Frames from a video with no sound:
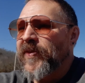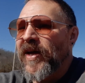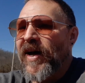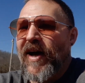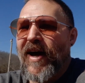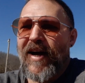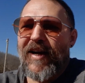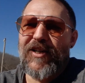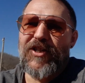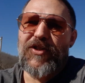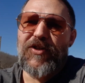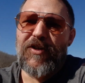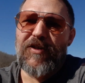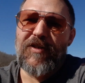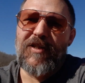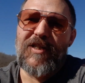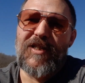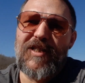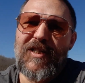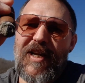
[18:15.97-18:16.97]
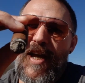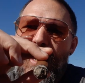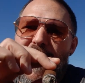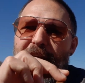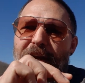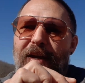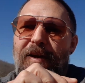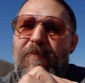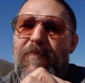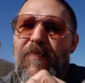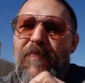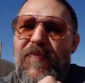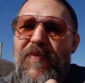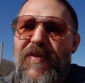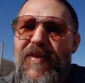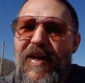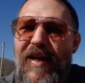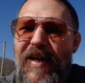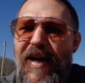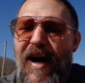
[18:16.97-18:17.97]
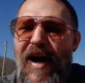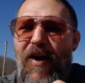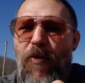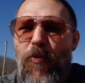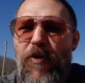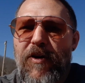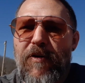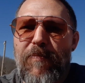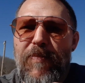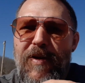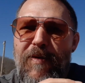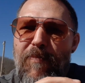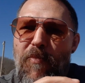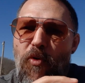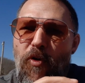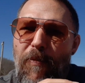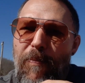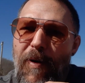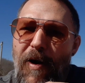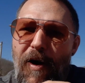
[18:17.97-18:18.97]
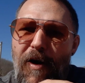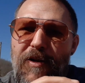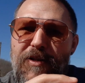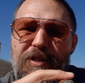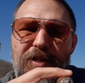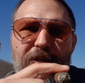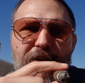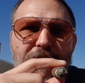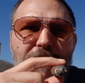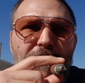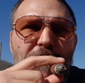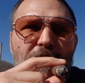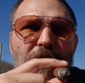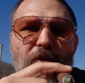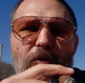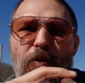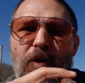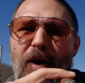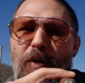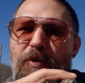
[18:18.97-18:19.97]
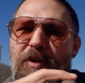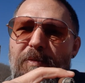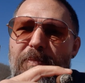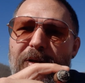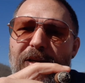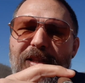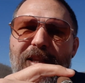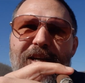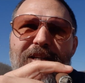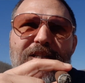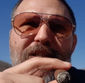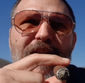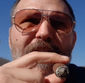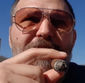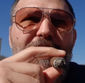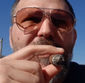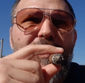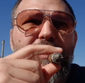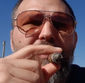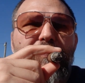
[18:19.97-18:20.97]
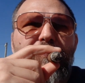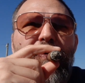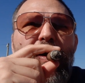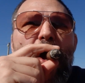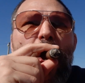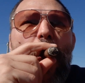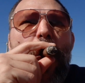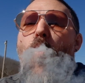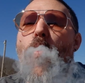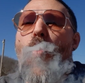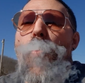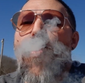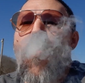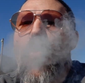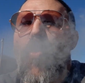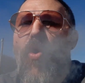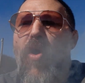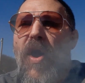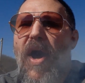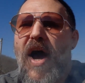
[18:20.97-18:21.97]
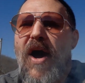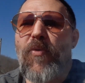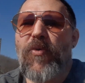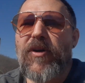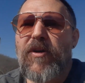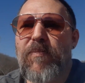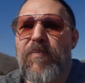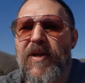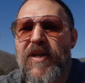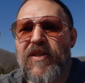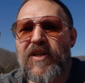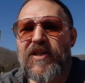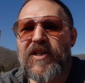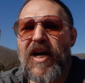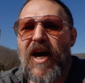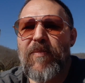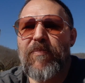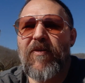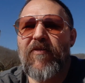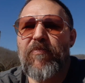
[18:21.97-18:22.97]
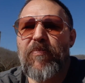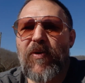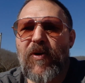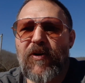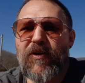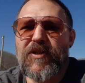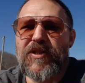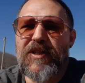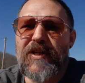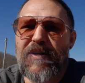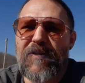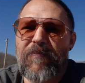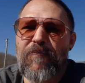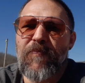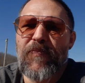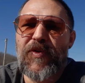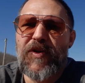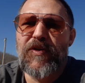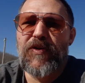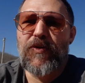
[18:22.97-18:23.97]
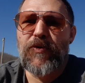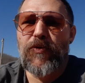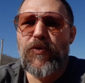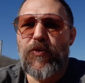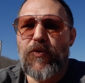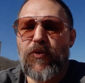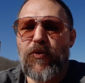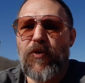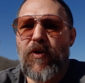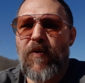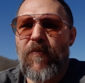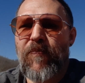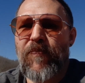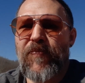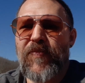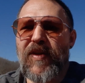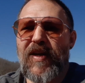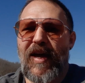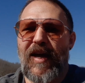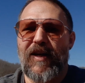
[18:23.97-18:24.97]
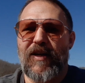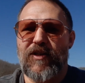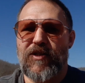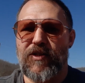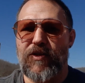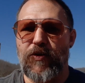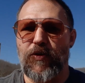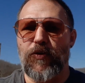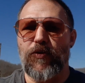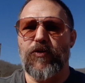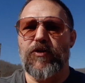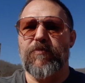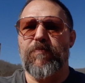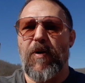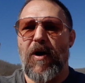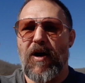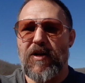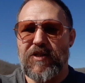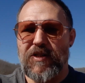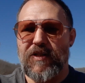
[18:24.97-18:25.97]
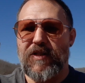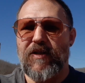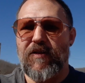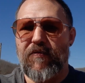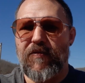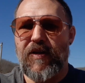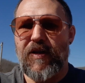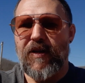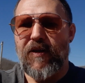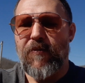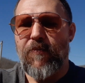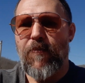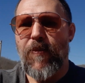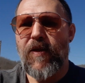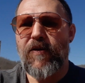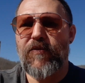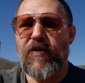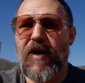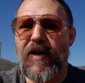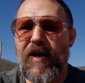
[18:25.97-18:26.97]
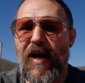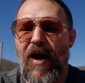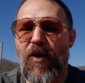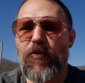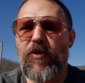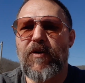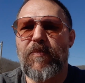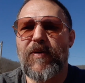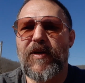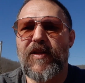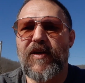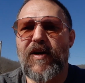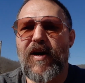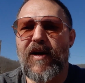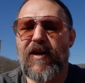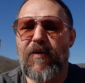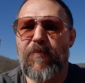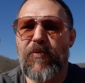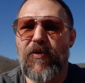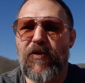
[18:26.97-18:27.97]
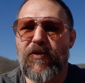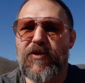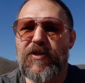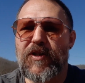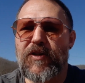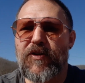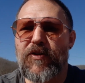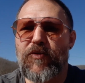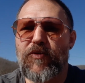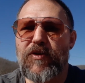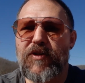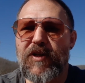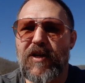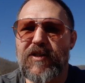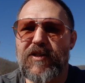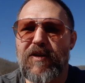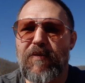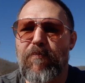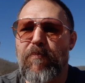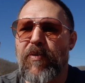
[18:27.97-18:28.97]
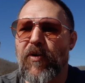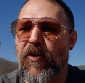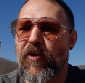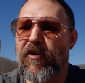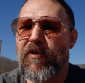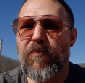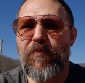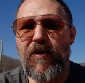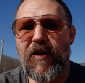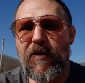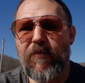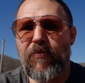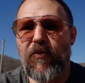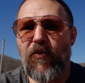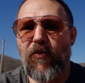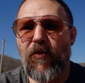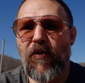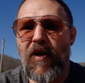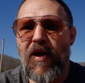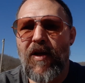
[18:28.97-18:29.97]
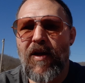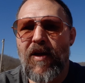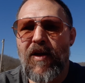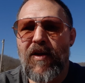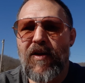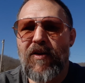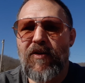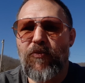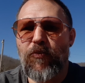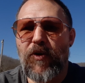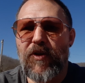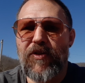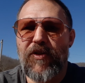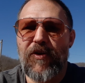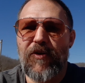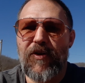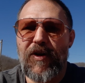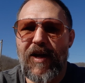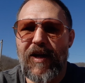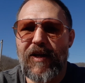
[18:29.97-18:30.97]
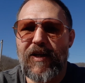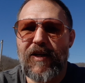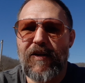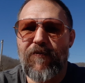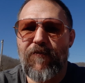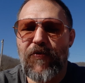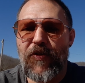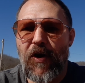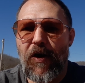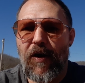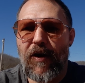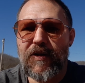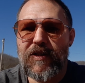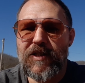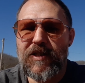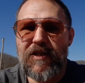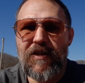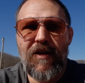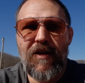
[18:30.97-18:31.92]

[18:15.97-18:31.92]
I shouldn't say that I want to be more positive or I want to be less negative. I want to be the type of person who exudes positivity, right? I want to be the kind of person who doesn't burden people with their negative thoughts.